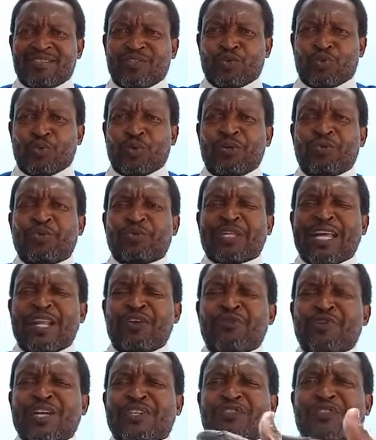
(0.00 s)
till he
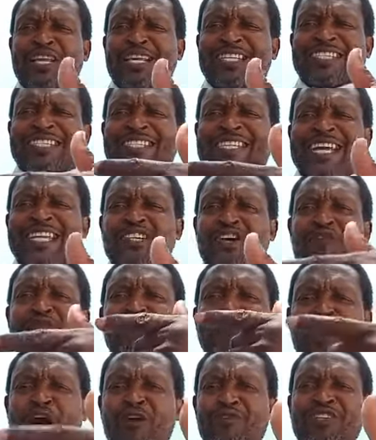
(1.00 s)
reached that stage of
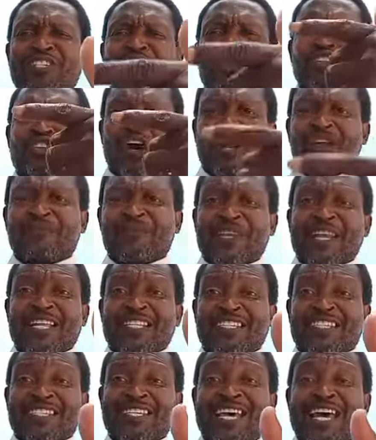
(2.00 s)
courage and
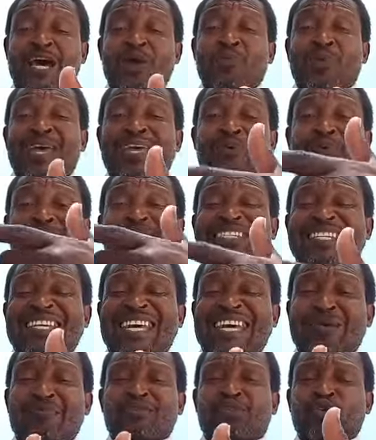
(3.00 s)
confidence where he was
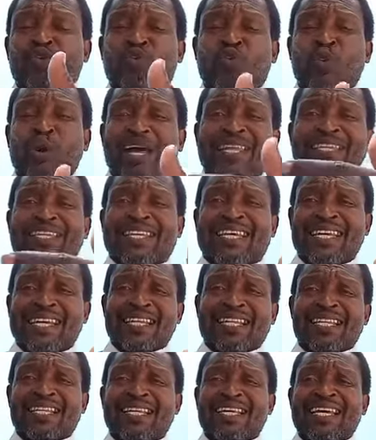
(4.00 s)
able to go and
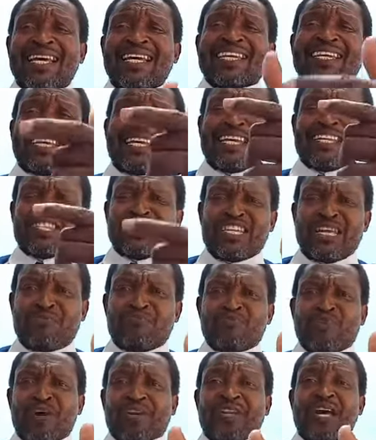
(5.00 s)
kill King
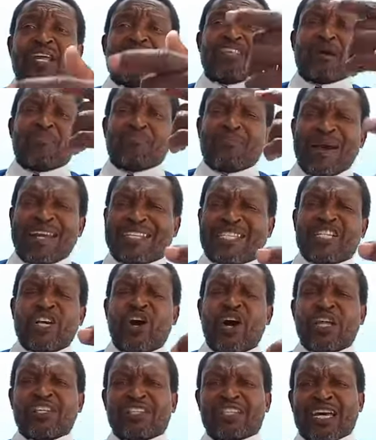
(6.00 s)
Nimrod, the mighty
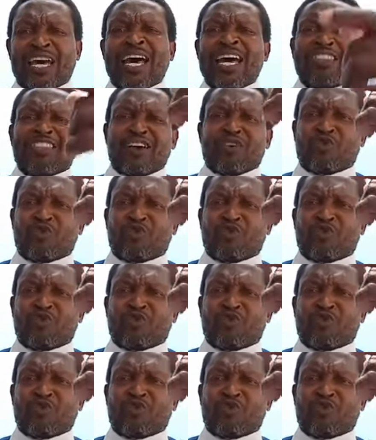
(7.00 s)
hunter, the